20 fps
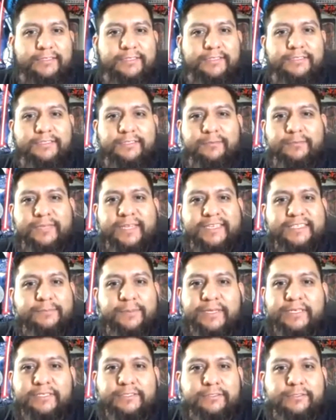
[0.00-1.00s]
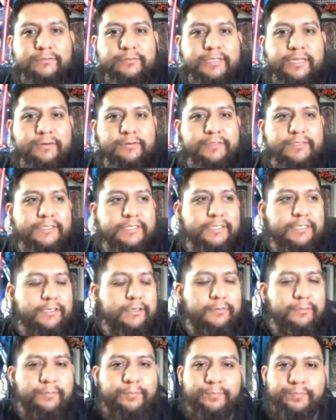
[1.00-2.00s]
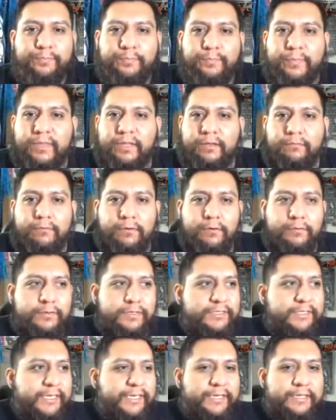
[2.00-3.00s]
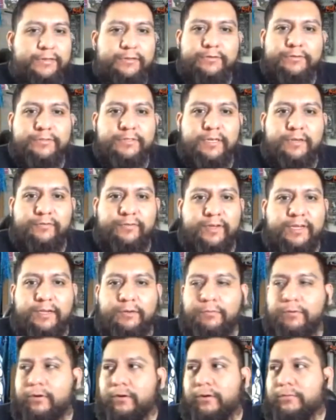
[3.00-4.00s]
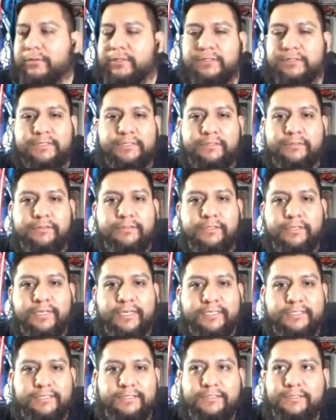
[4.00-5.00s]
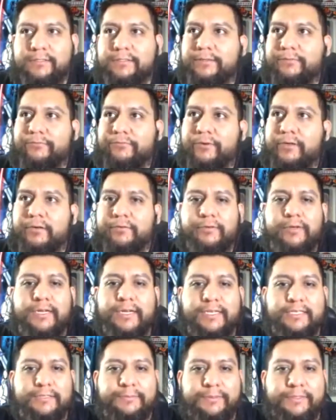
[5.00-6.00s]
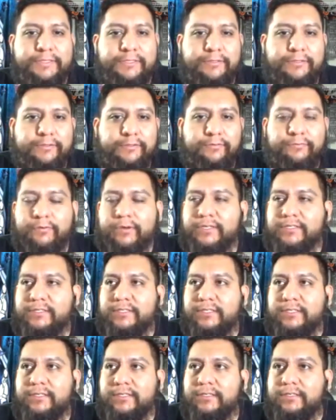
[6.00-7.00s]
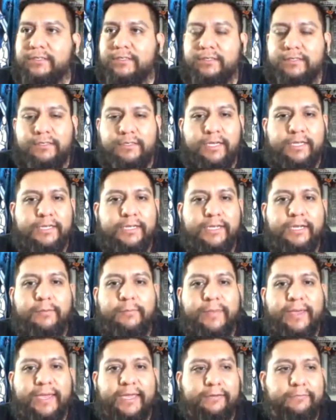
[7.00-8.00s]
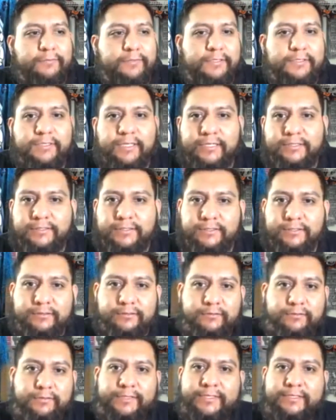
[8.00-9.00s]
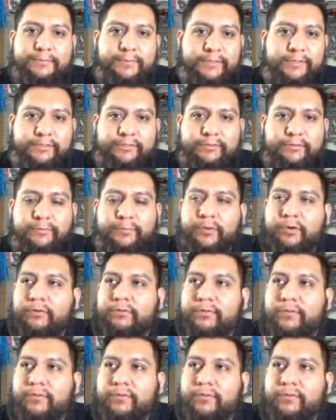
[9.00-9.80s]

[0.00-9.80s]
took some nice pictures when I was in where was I in Utah? I forgot where I was in Utah and actually took some really, really nice pictures of Rustic and the Command one. I took nice pictures of both of